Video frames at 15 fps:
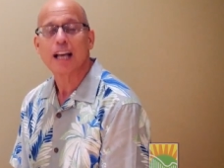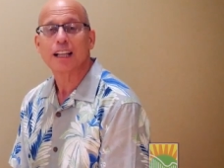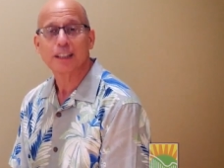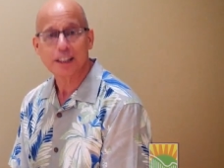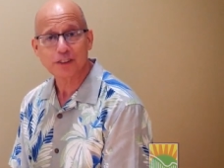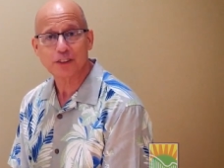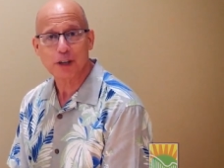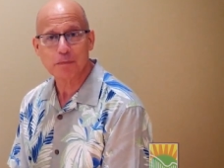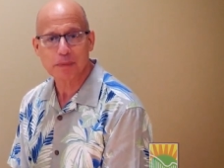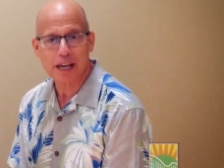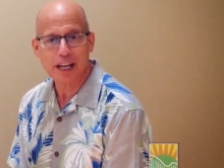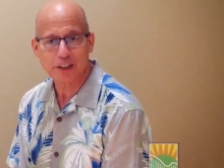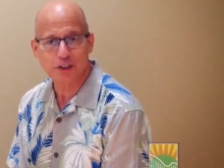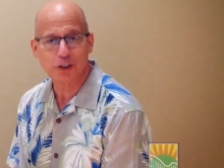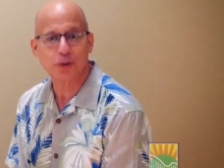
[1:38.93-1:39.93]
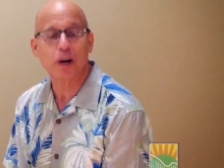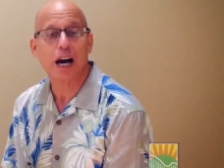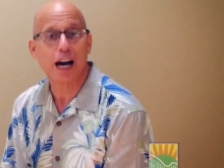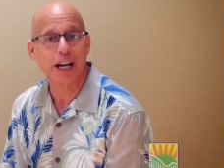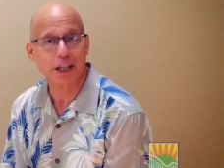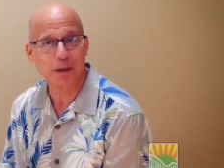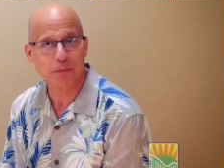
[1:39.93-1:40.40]
Let's get back to
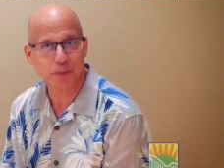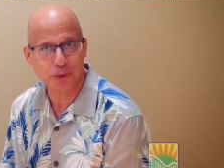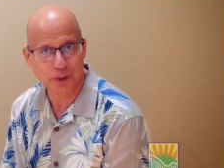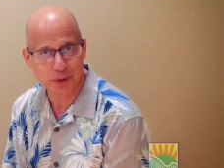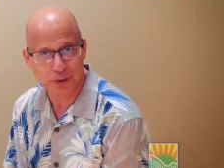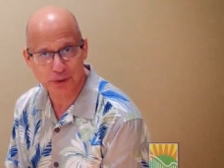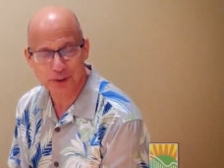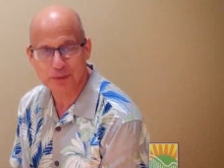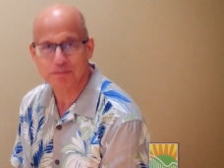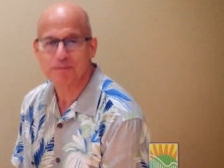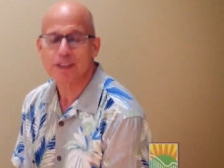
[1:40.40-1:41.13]
I Am Root.